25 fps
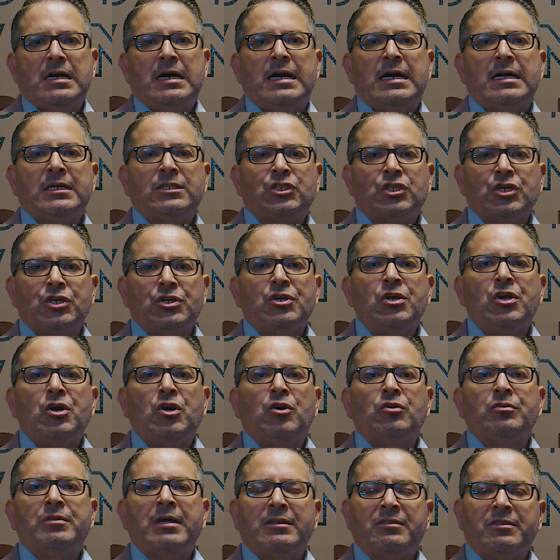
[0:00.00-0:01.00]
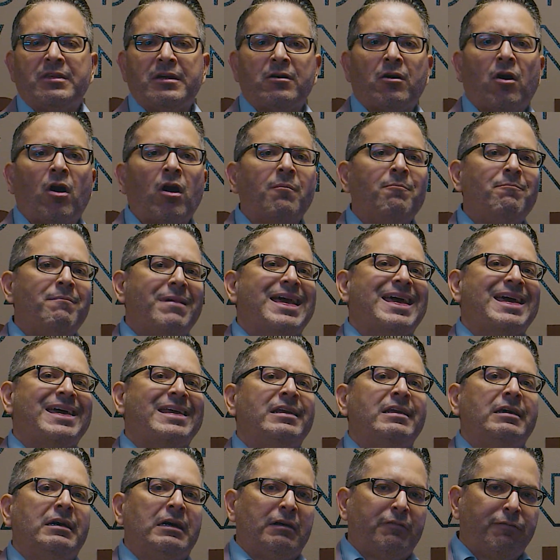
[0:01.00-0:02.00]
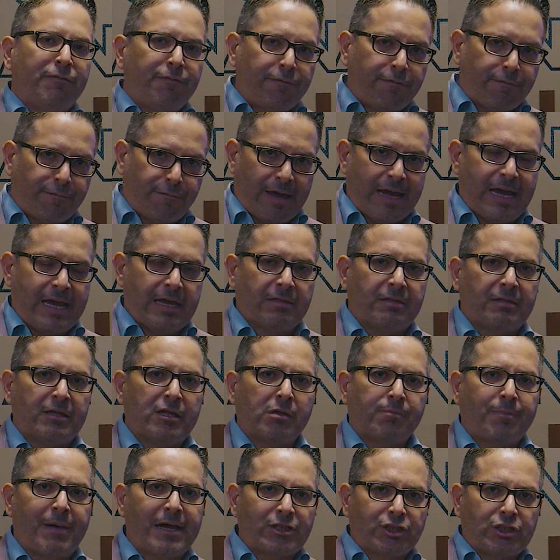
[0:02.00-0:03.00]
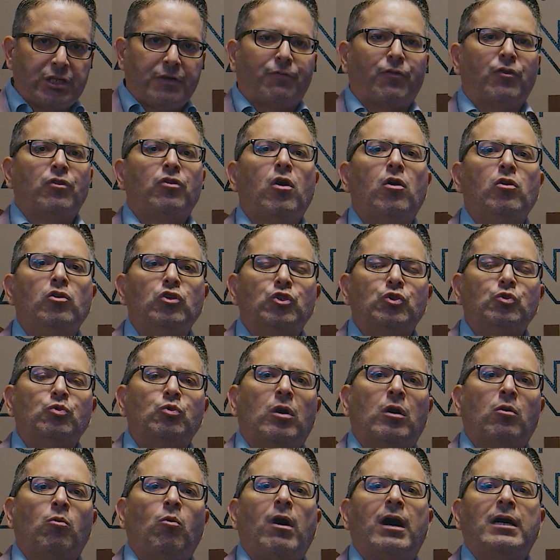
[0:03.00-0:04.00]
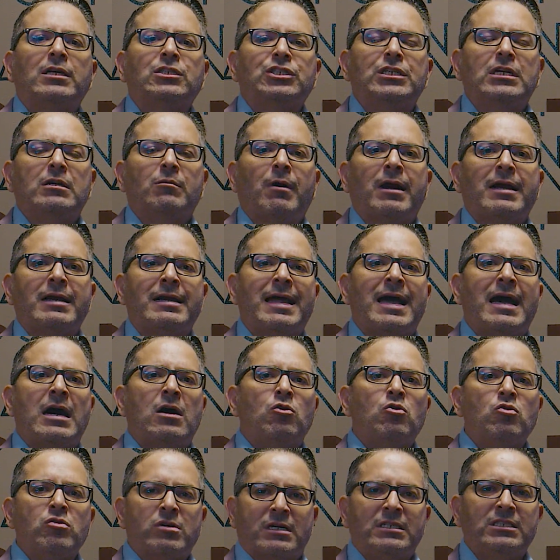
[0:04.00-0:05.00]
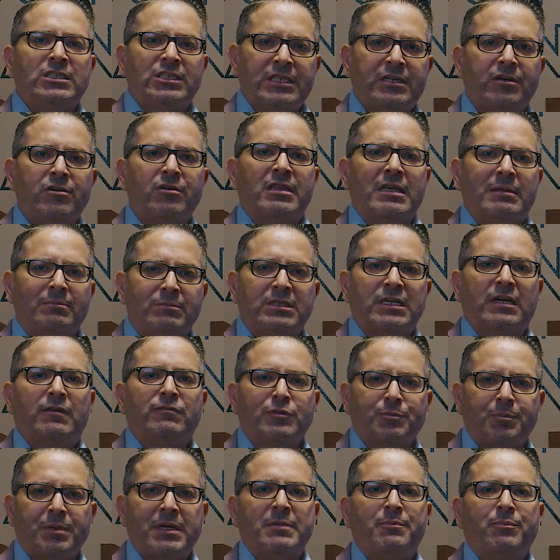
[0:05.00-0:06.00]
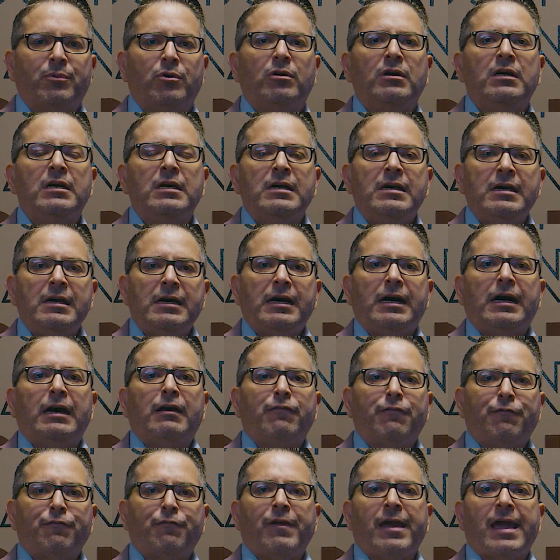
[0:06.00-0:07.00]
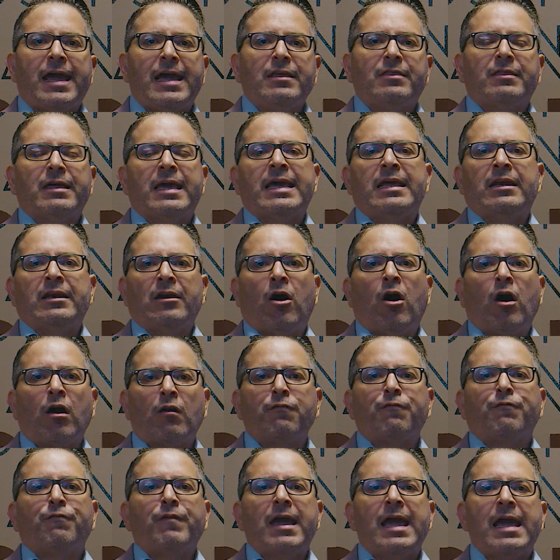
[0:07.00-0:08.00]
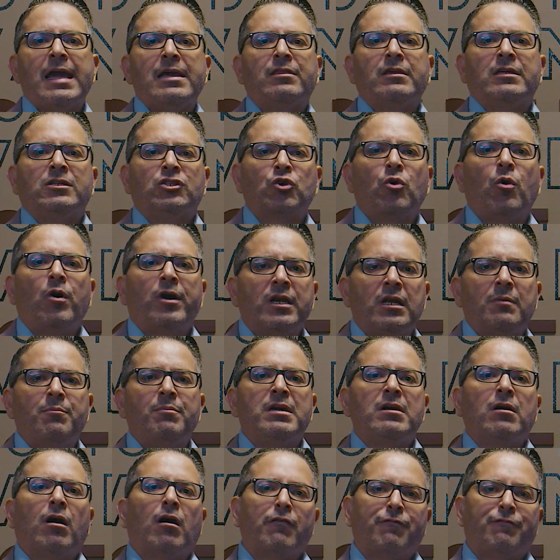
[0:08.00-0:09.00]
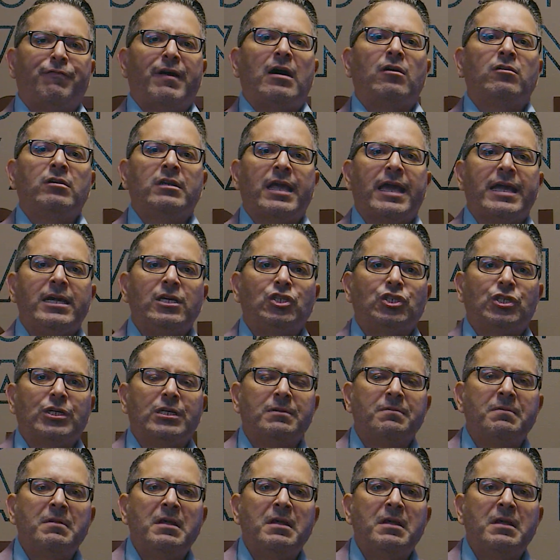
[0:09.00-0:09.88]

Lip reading: to know that there are men of faith, especially for those who are watching right now who consider themselves people of faith. And our faith is going to be our foundation